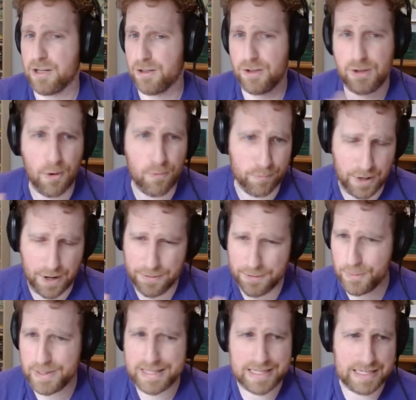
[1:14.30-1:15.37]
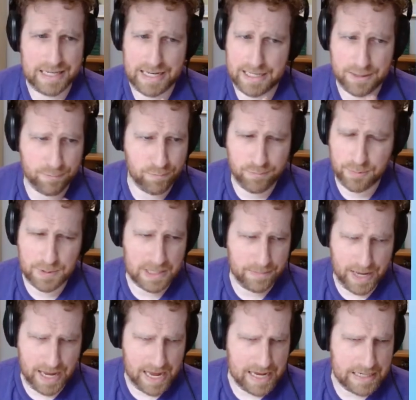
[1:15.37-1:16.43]
Don't bother with it. It's pretty
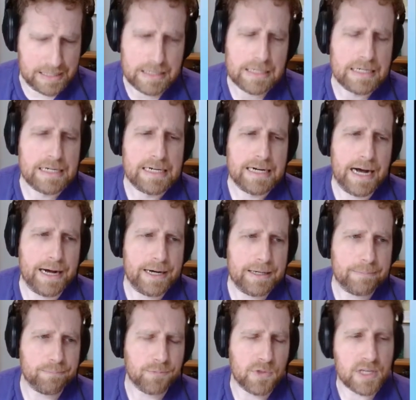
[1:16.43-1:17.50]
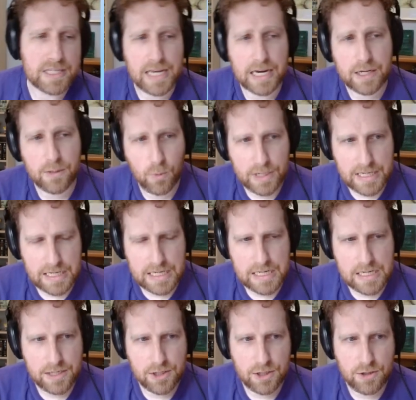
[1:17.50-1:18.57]
bad. The second one
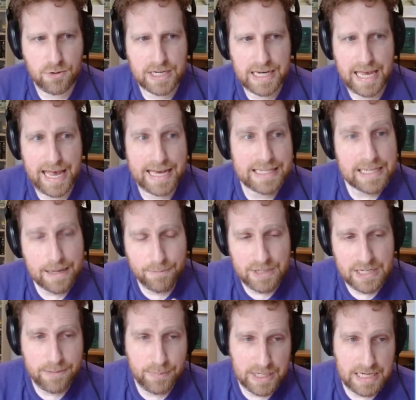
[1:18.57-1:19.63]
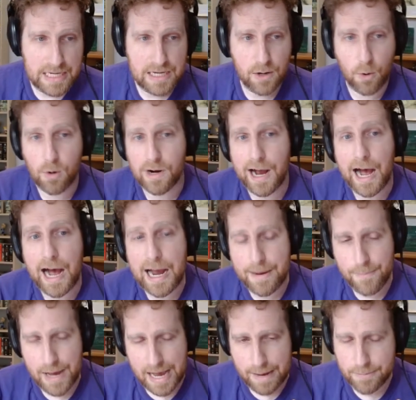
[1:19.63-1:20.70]
is using SMTP or
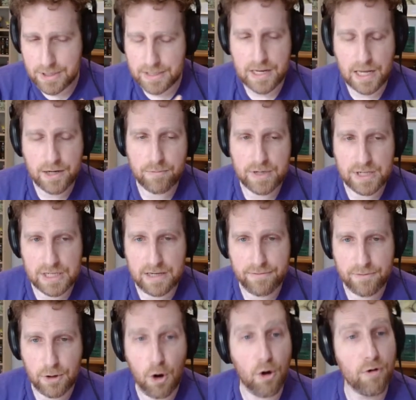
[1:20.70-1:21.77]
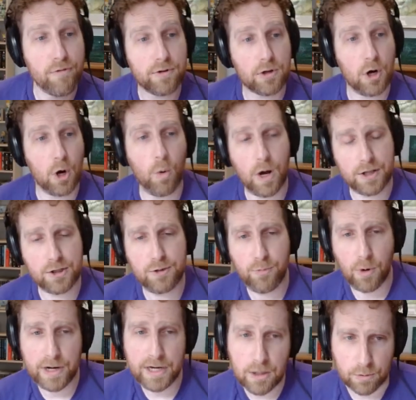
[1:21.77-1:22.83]
IMAP to send and receive over OAuth
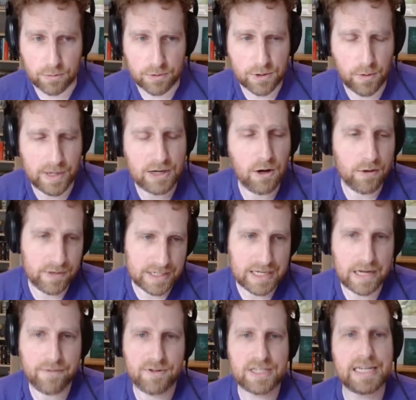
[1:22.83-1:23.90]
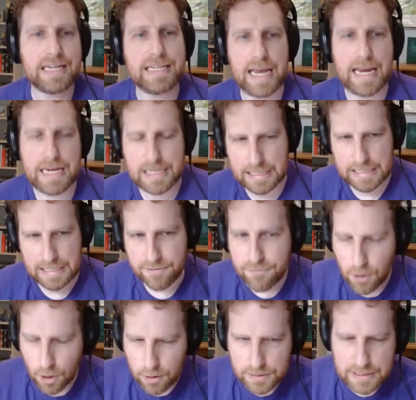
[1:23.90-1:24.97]
2.0. So I call this kind of today's
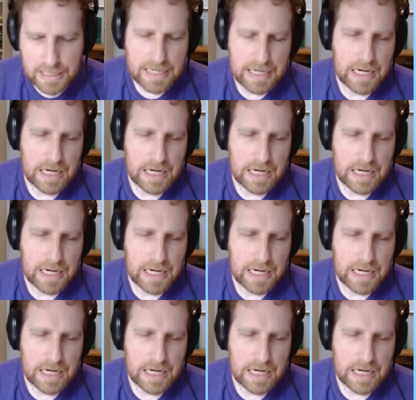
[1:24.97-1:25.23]
default.